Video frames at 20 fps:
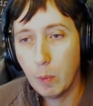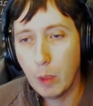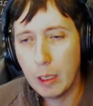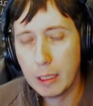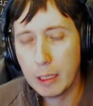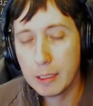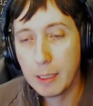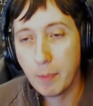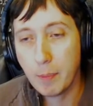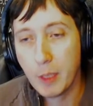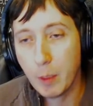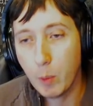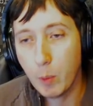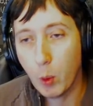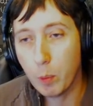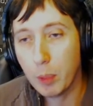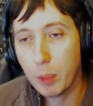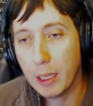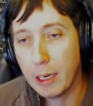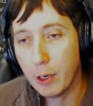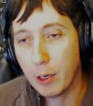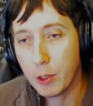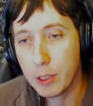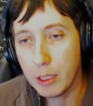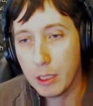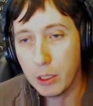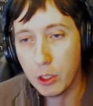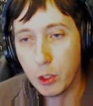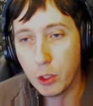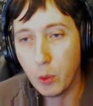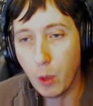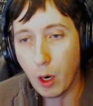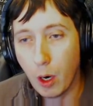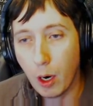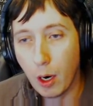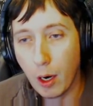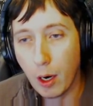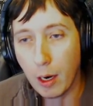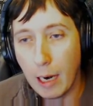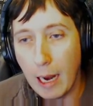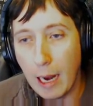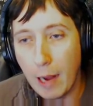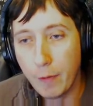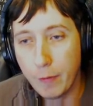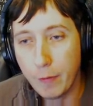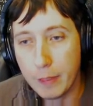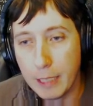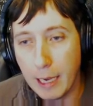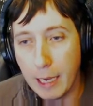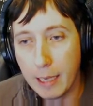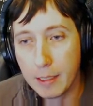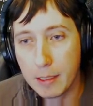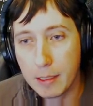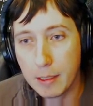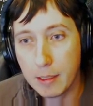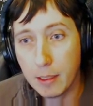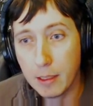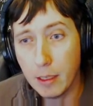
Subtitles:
accepting more players into our alpha test.